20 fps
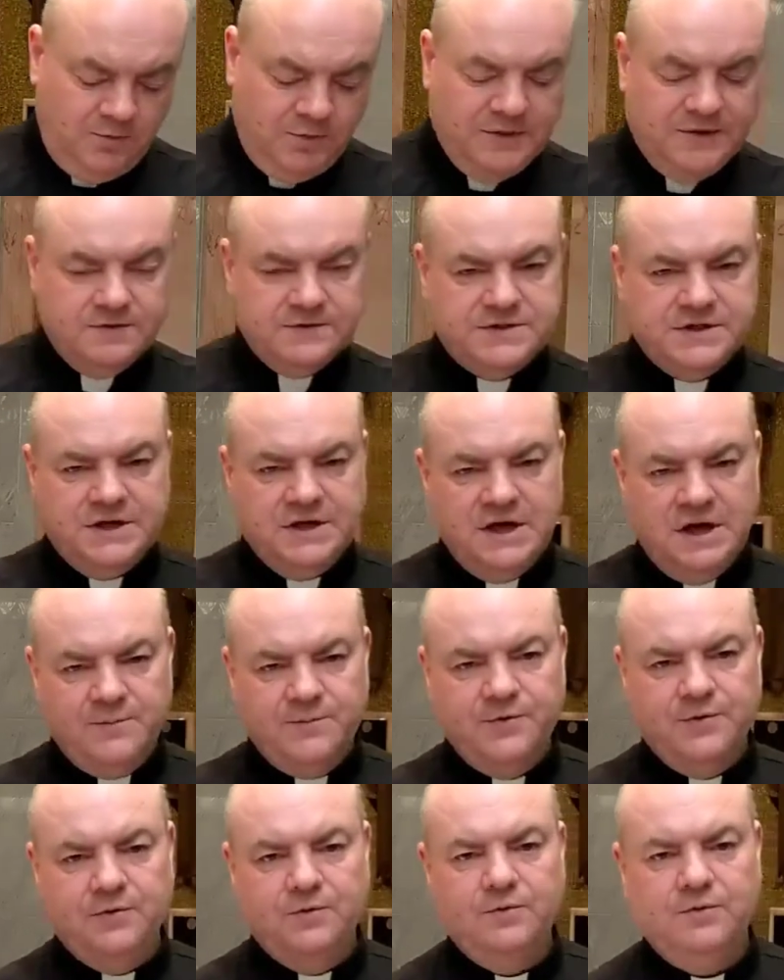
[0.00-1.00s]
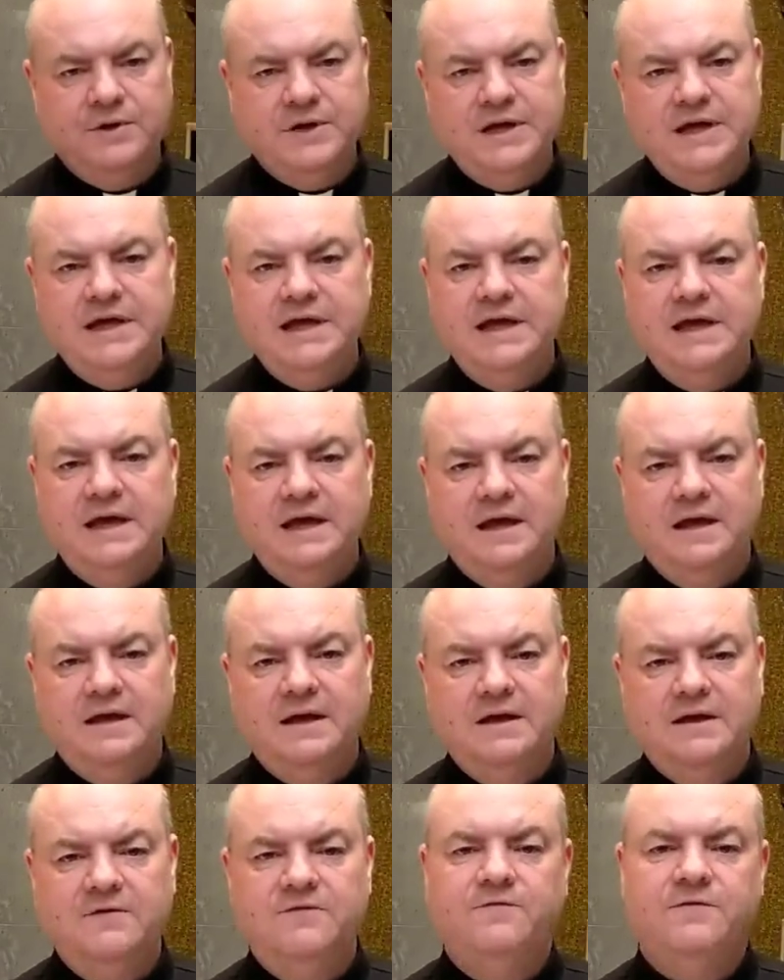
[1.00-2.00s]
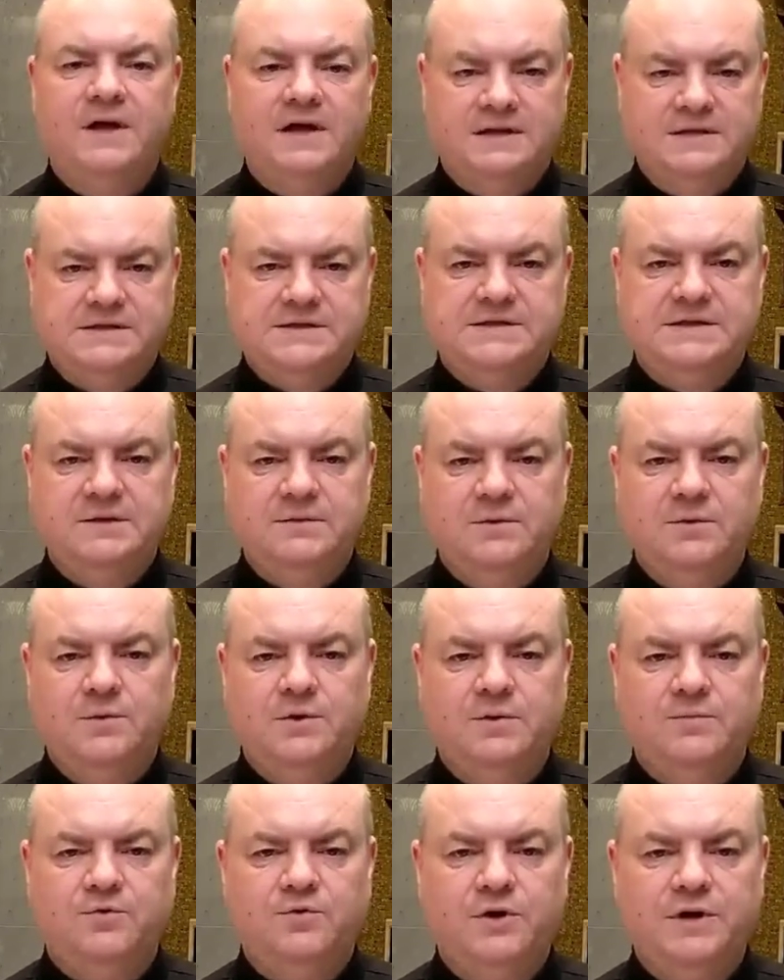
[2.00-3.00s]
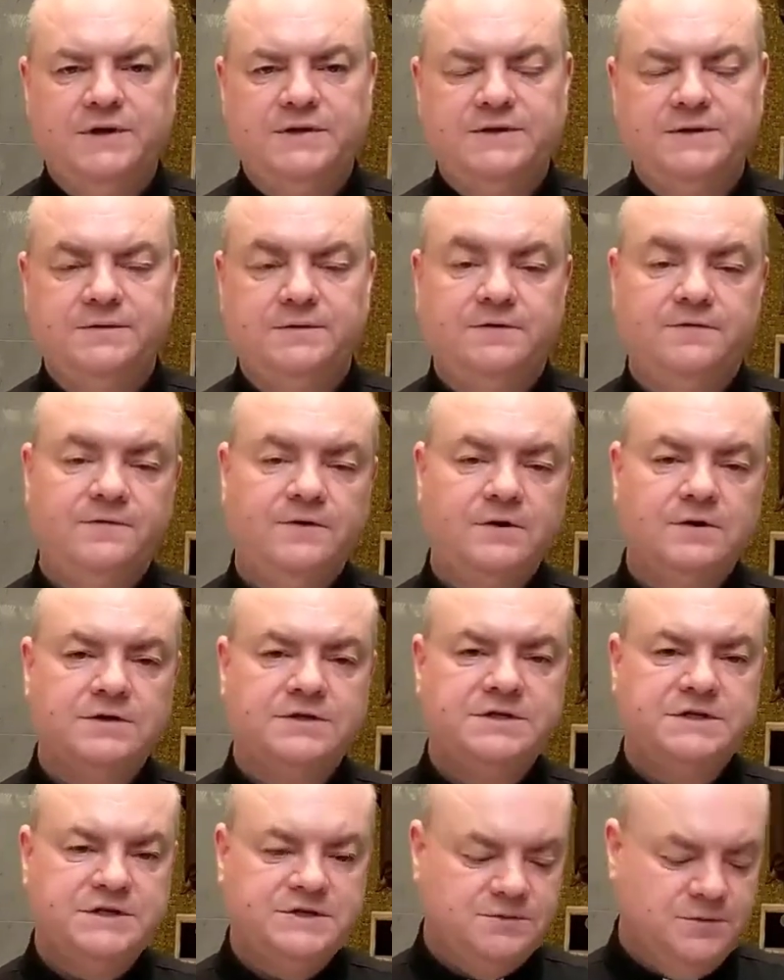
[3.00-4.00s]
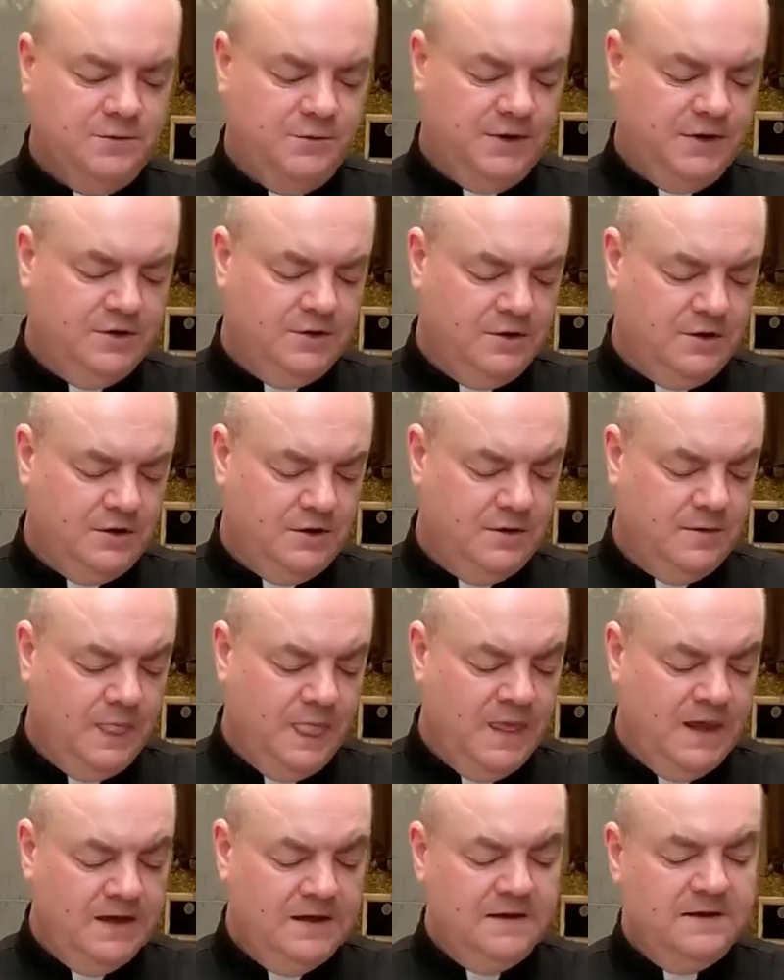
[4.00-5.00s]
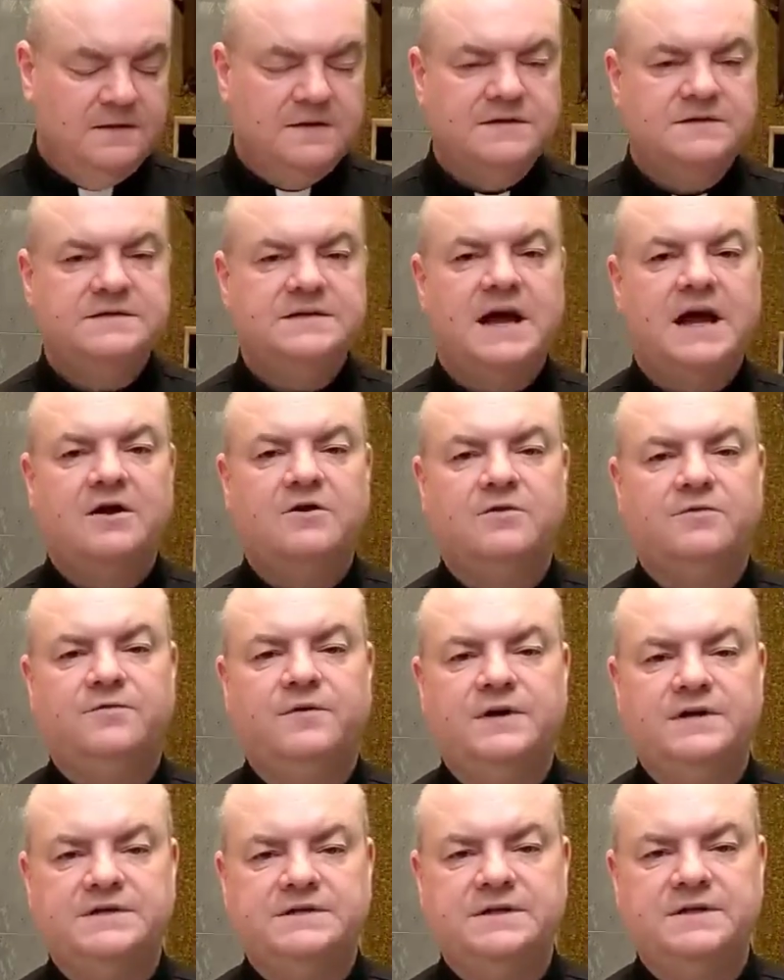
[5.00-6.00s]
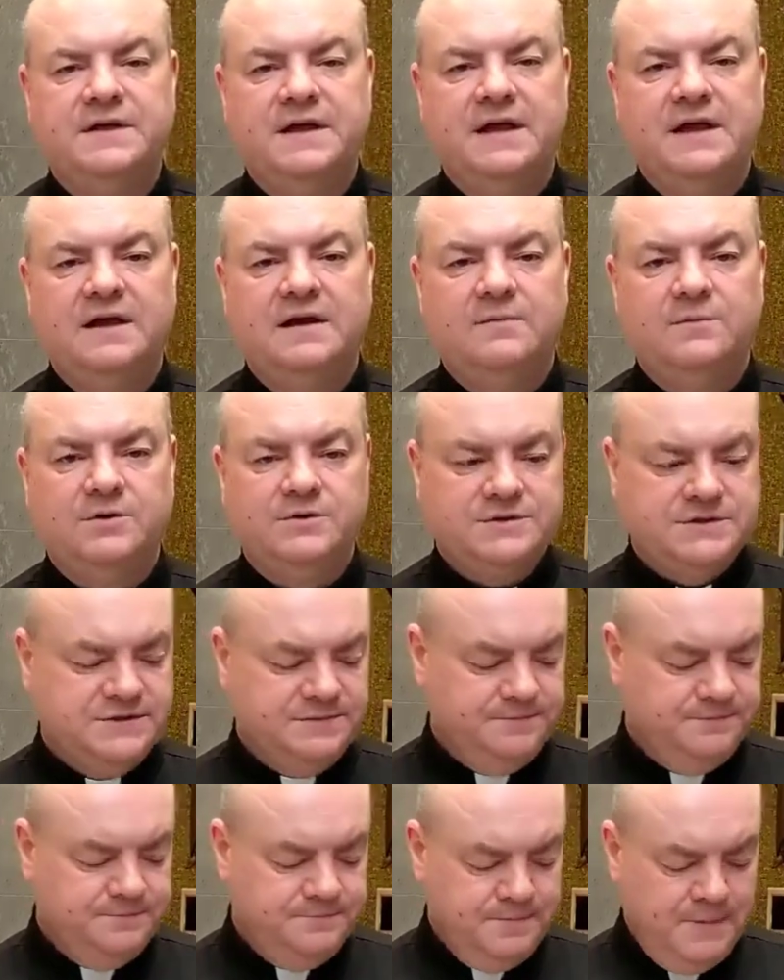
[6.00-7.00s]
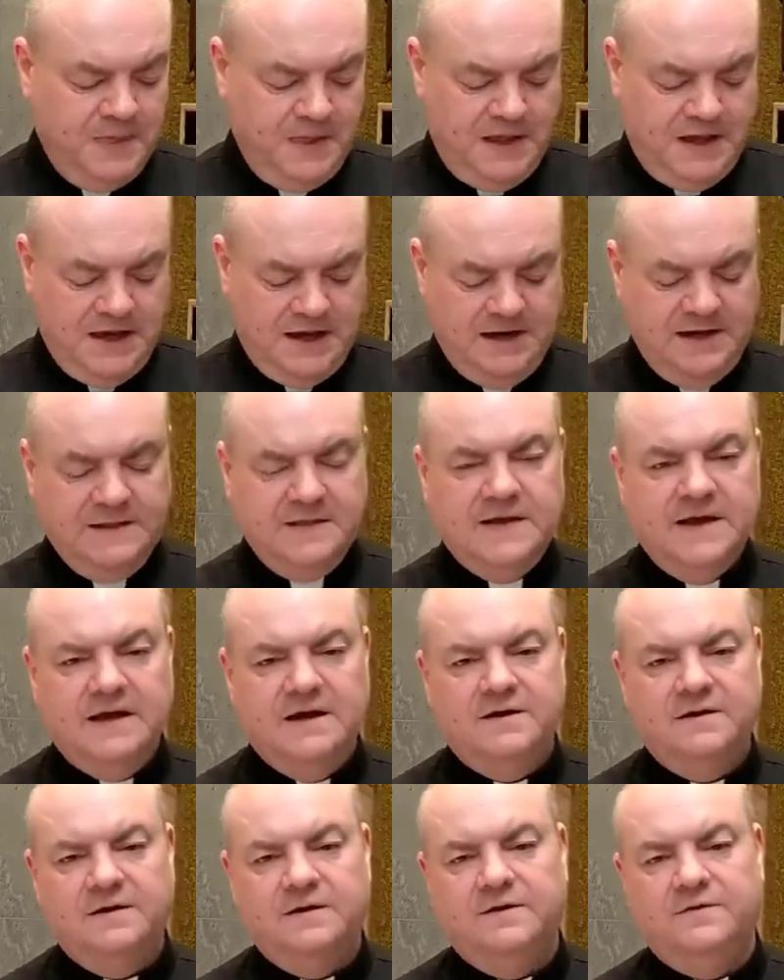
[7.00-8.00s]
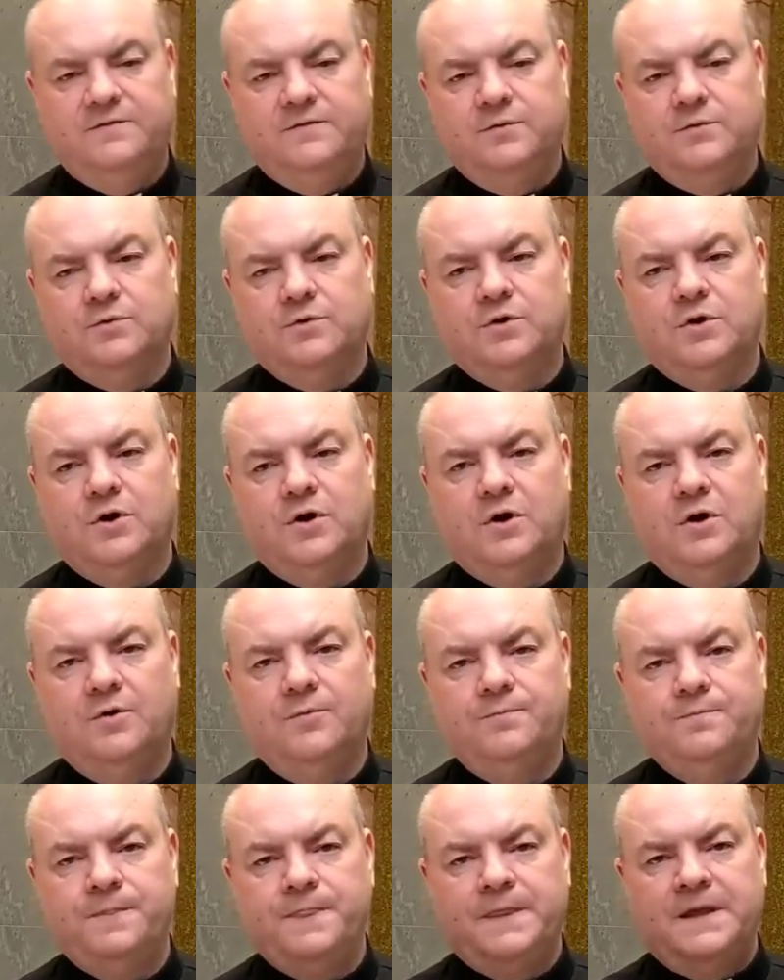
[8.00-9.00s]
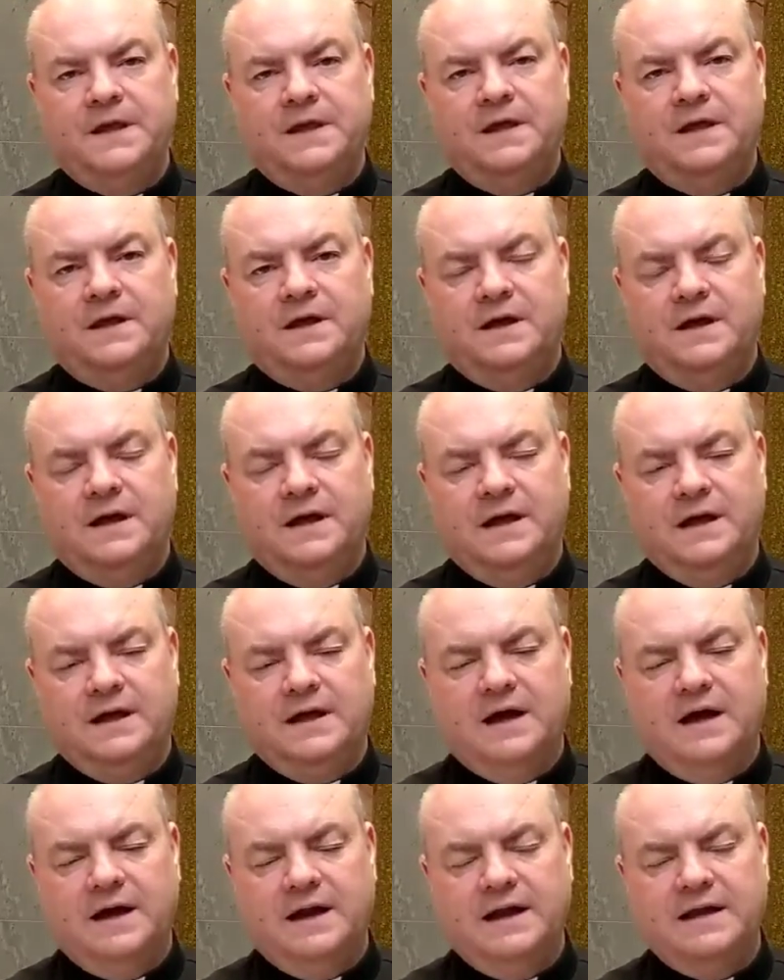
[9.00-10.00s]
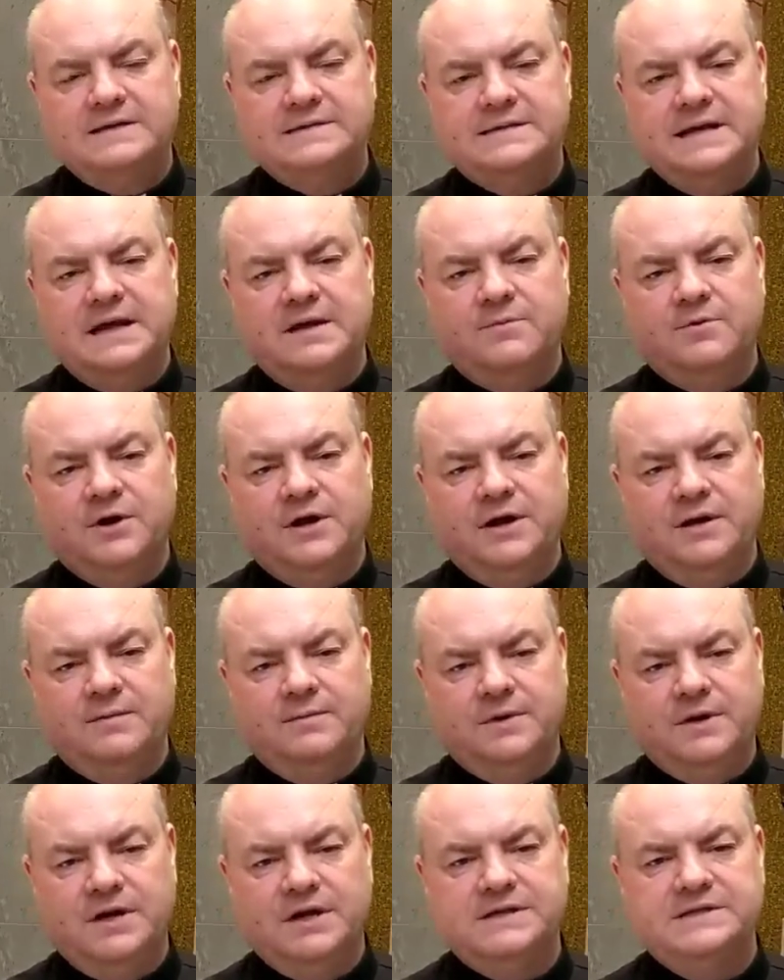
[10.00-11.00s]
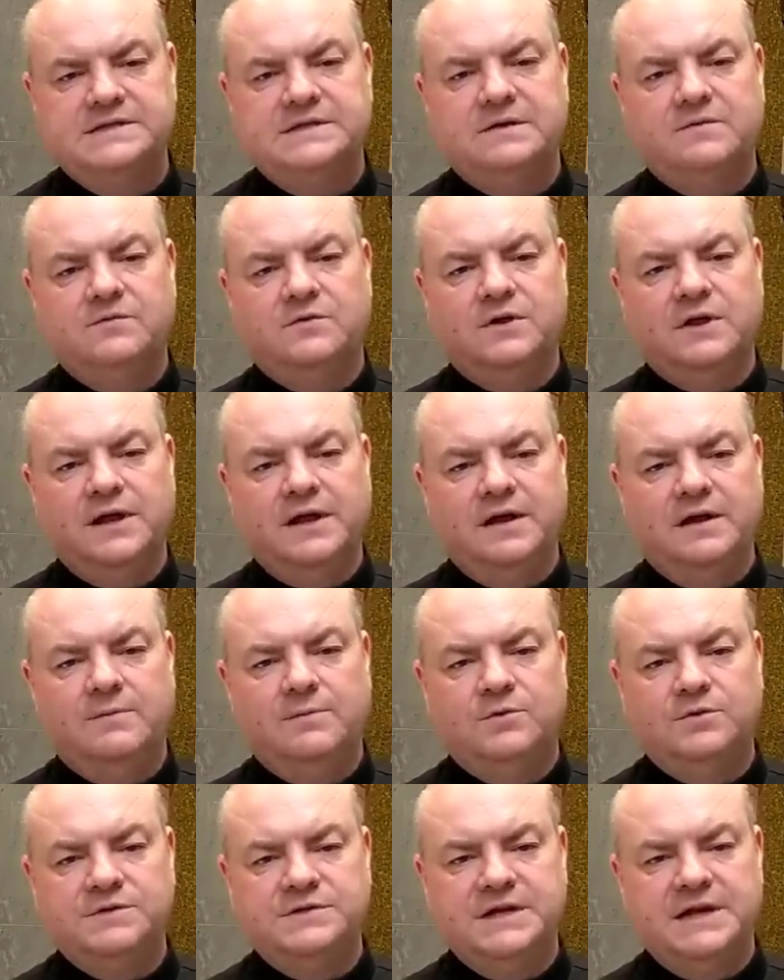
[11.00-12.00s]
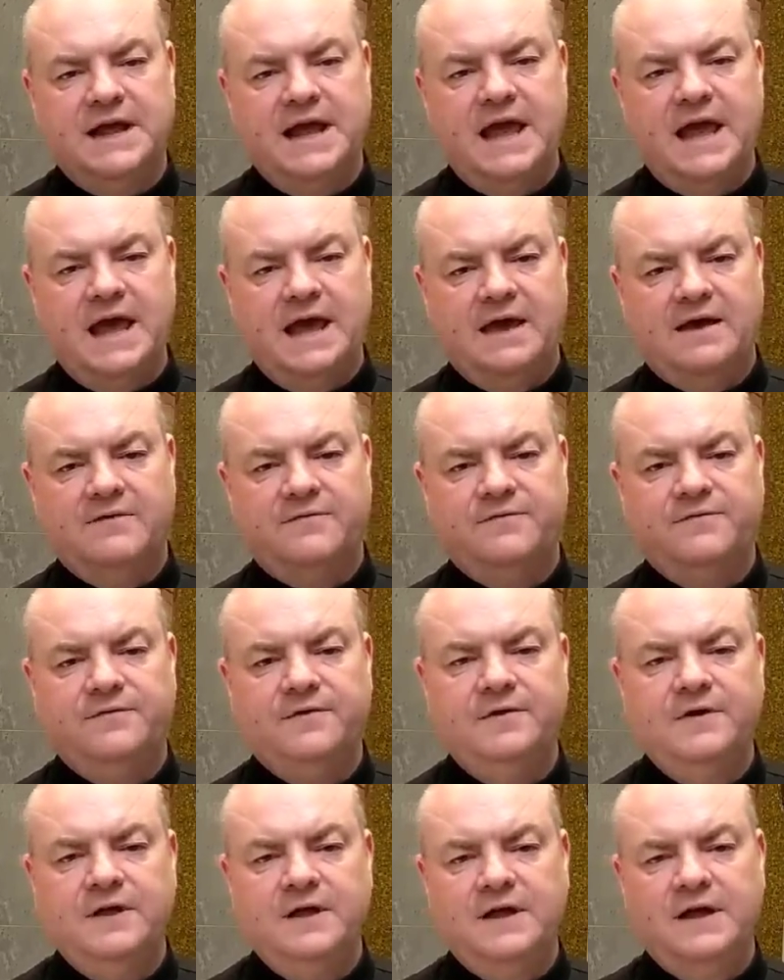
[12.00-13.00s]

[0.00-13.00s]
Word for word: But there's a couple key events that we want to point to. The first is what we call the sacrifice of the animals. And in that, if you recall, uh, God has Abraham cut several animals in half